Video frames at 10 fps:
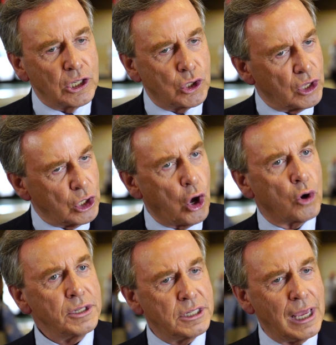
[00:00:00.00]
So the
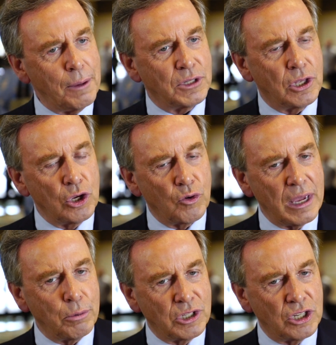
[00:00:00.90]
concept that you're
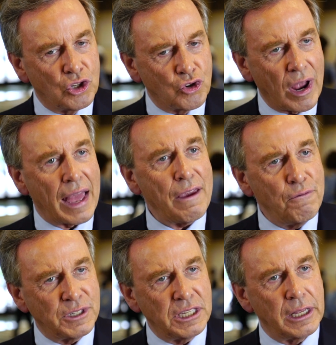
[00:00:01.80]
able to
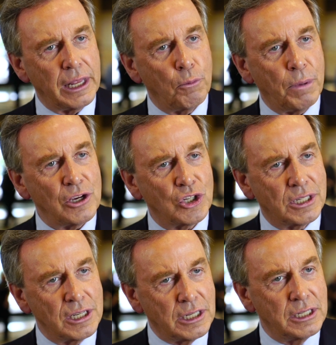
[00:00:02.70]
drive CLL
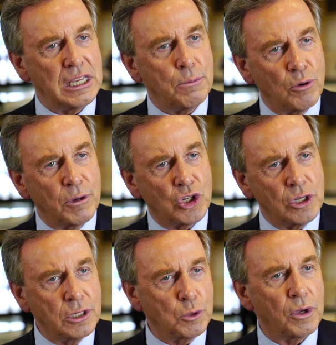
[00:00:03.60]
patients into deep
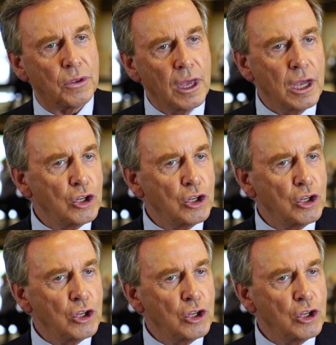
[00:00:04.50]
remissions with